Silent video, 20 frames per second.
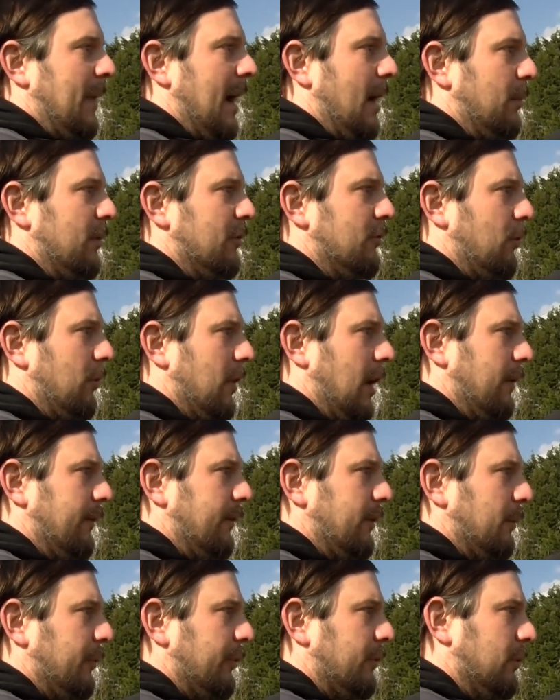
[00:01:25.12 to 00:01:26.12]
out, we were all
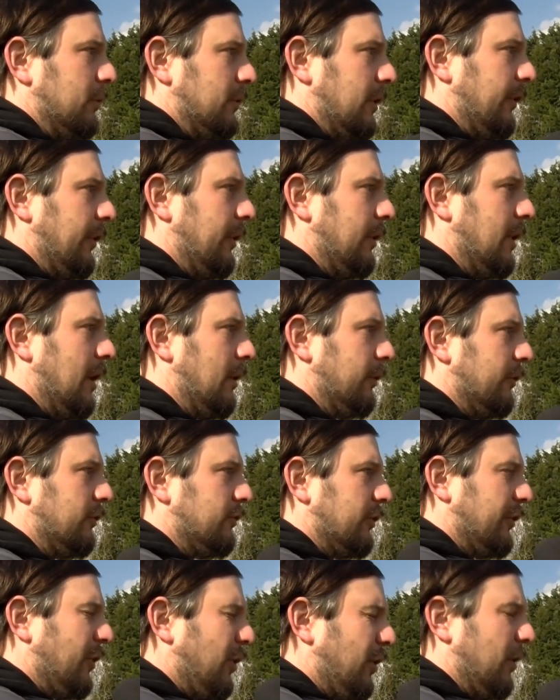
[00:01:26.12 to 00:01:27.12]
over them, scored the 2 goals
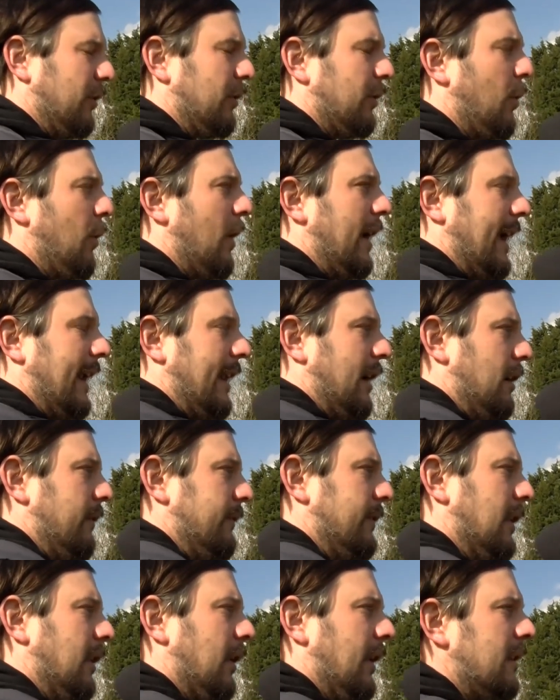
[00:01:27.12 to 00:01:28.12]
and just couldn't quite get it
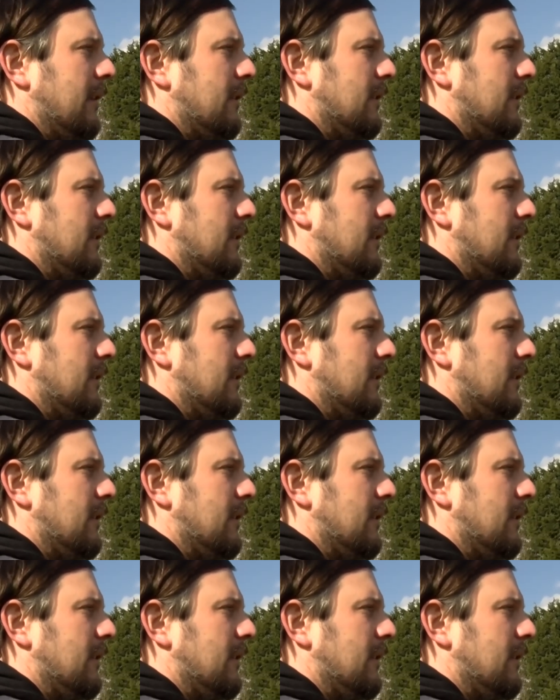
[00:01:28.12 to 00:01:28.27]
over the line.